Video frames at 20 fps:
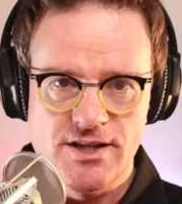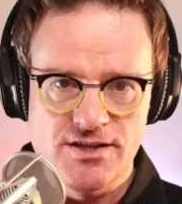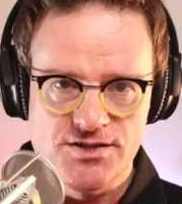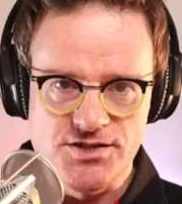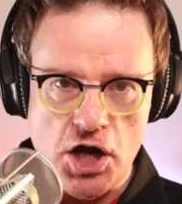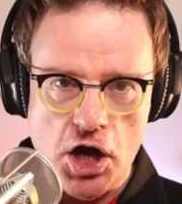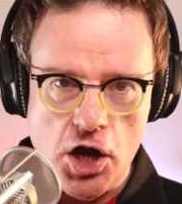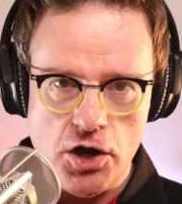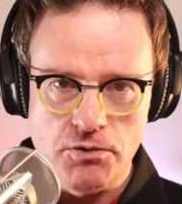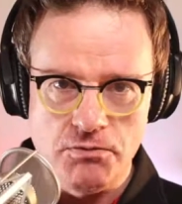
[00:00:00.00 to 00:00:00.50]

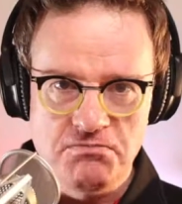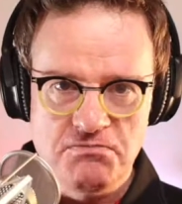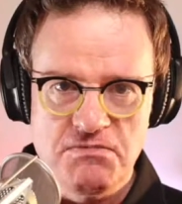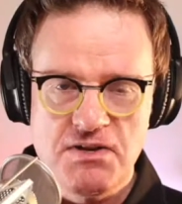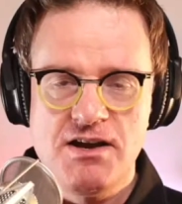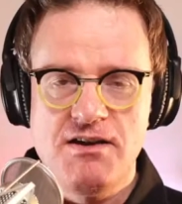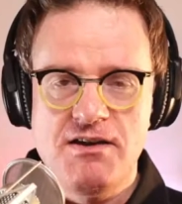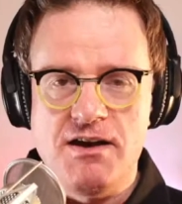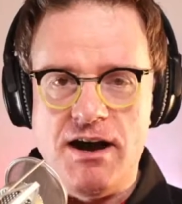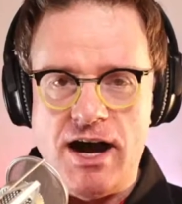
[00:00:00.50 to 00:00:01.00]
So
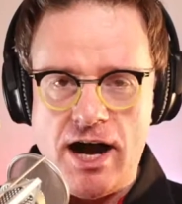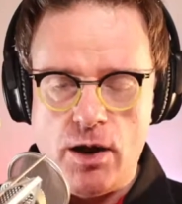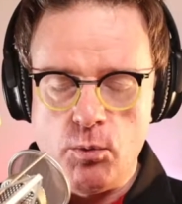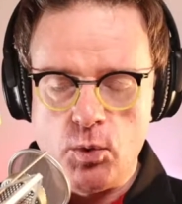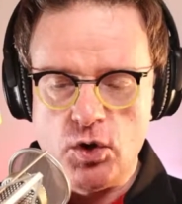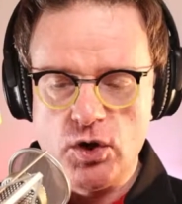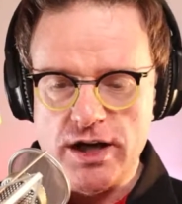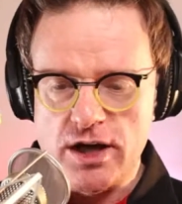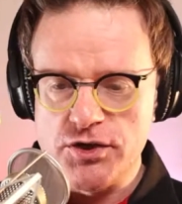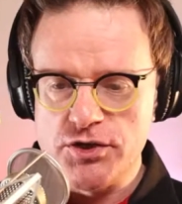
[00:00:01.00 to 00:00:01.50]
I
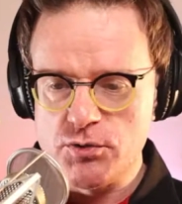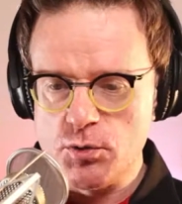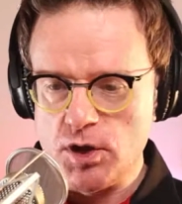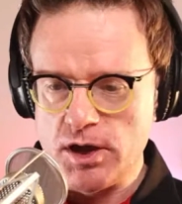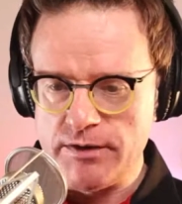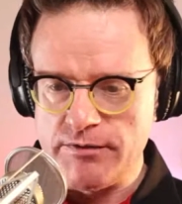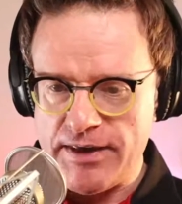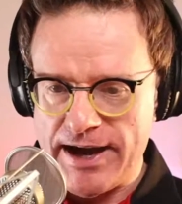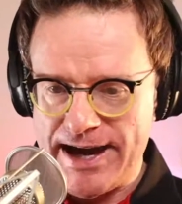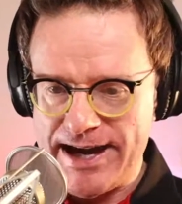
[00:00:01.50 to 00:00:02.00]
will go through
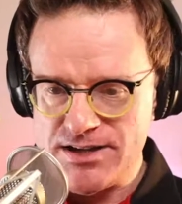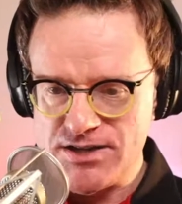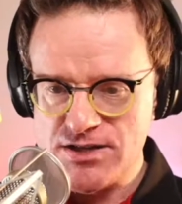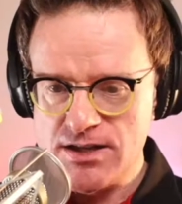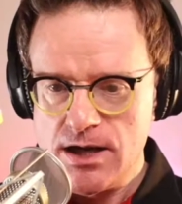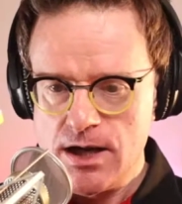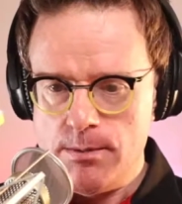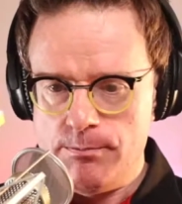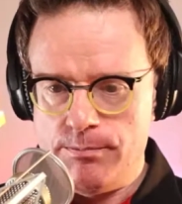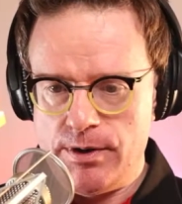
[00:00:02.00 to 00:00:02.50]
all of that,
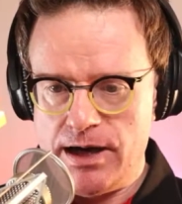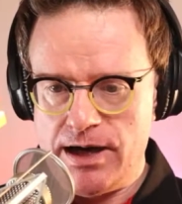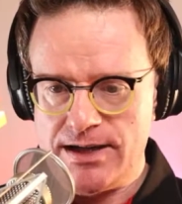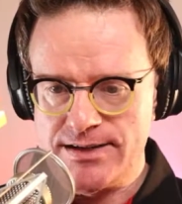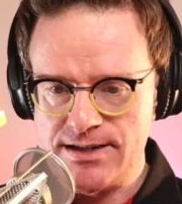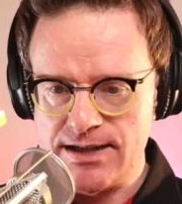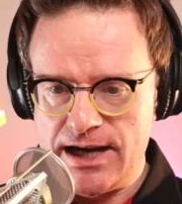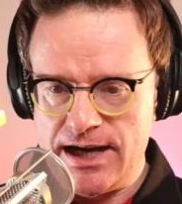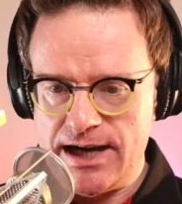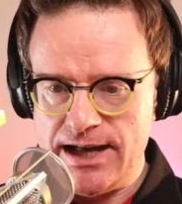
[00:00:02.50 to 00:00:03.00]

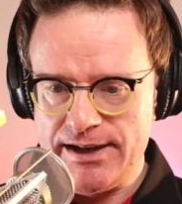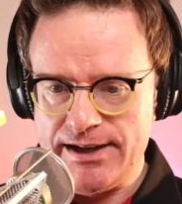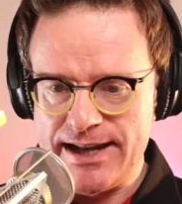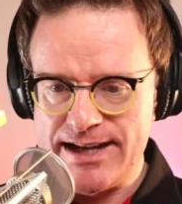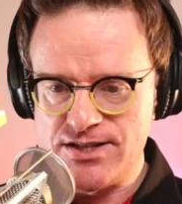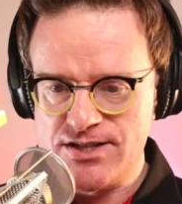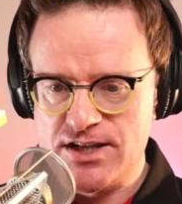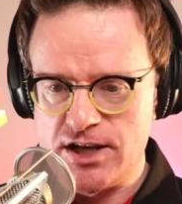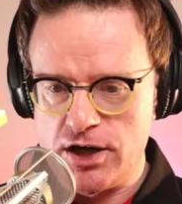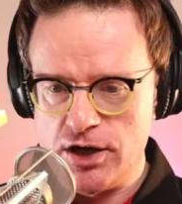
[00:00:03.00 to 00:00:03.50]
but
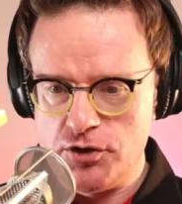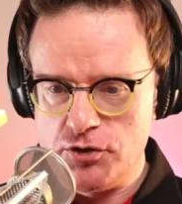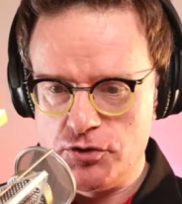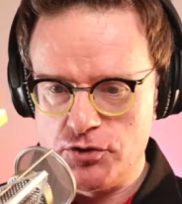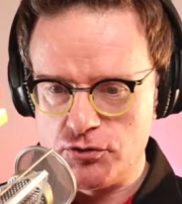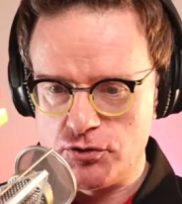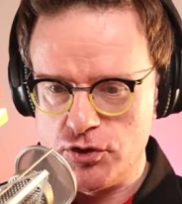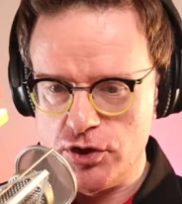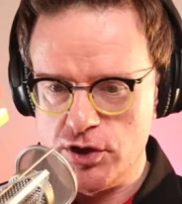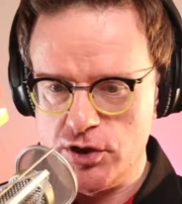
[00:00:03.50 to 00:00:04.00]
let's go
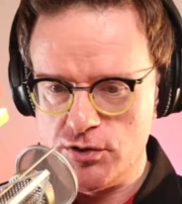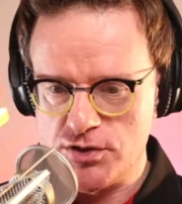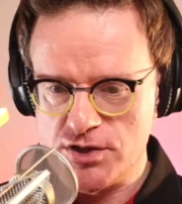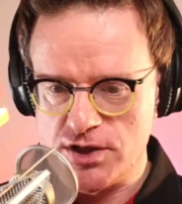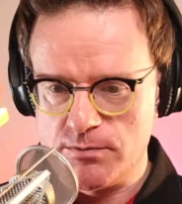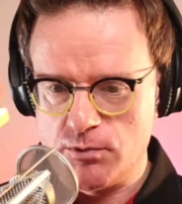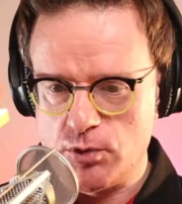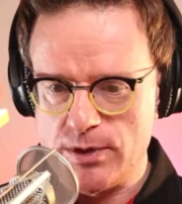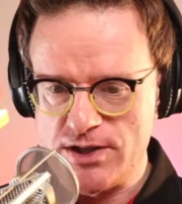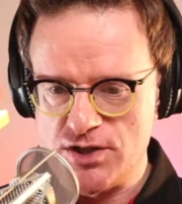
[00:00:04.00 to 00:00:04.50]
through
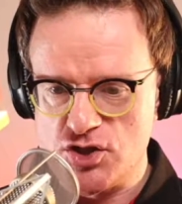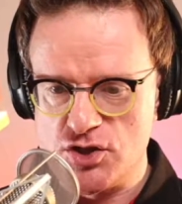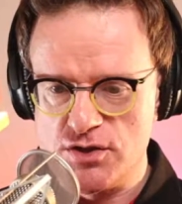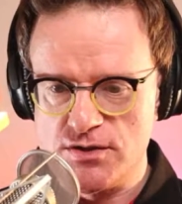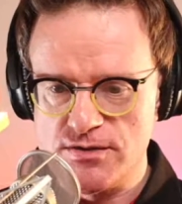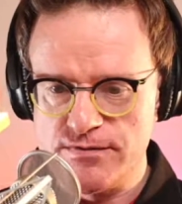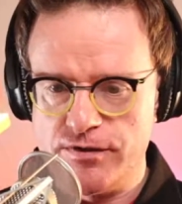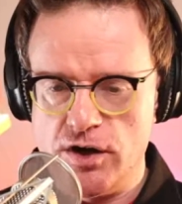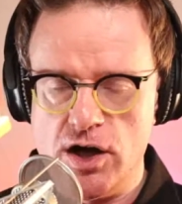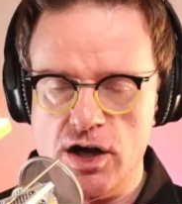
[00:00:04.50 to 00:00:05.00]
some
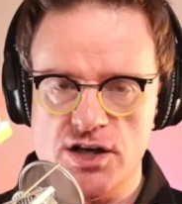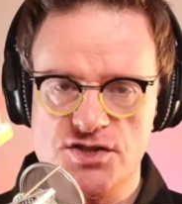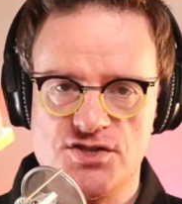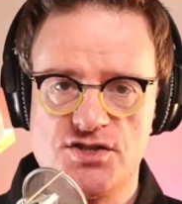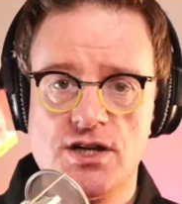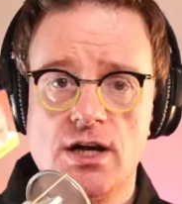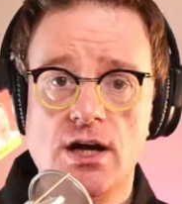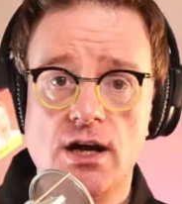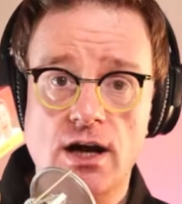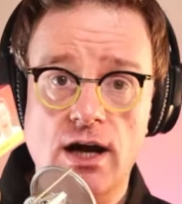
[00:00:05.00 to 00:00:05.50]
questions
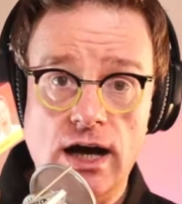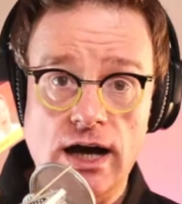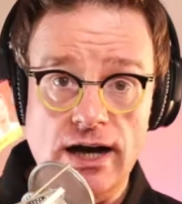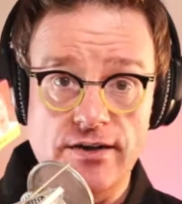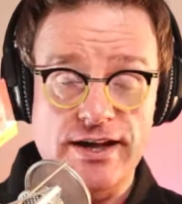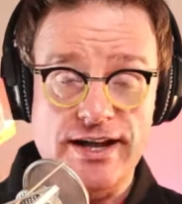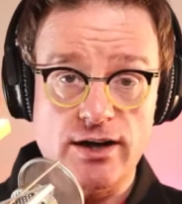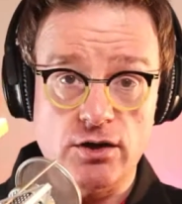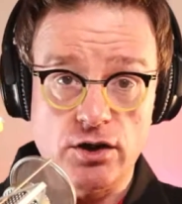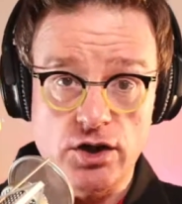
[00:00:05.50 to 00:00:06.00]
first,
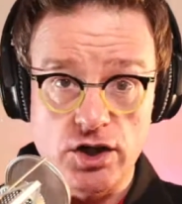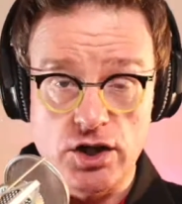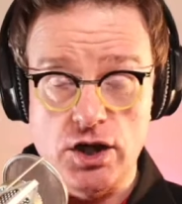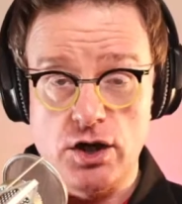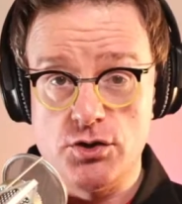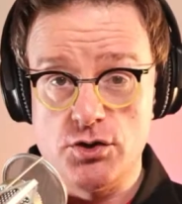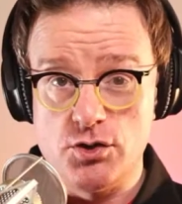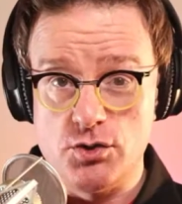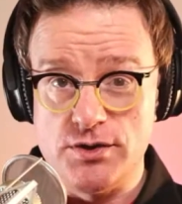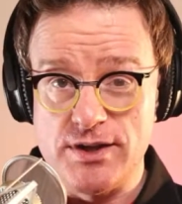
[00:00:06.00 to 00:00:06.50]
and then I'm going to
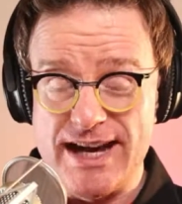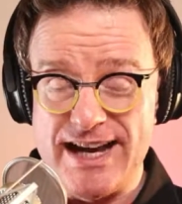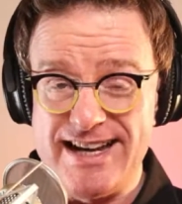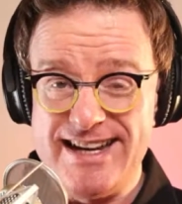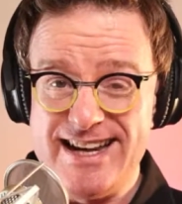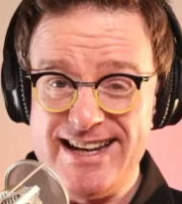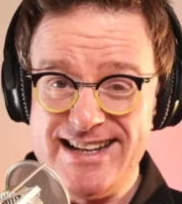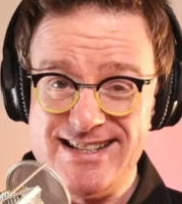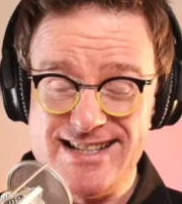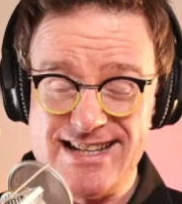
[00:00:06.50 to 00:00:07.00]
go through that
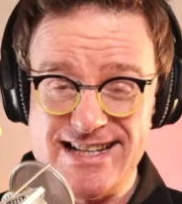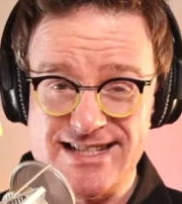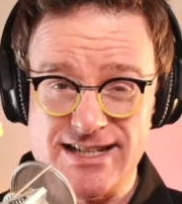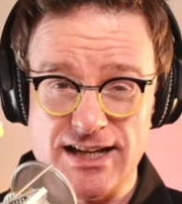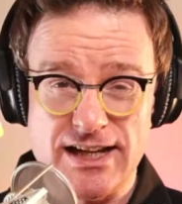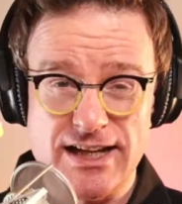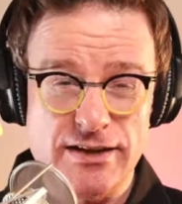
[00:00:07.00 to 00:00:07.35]
in any detail.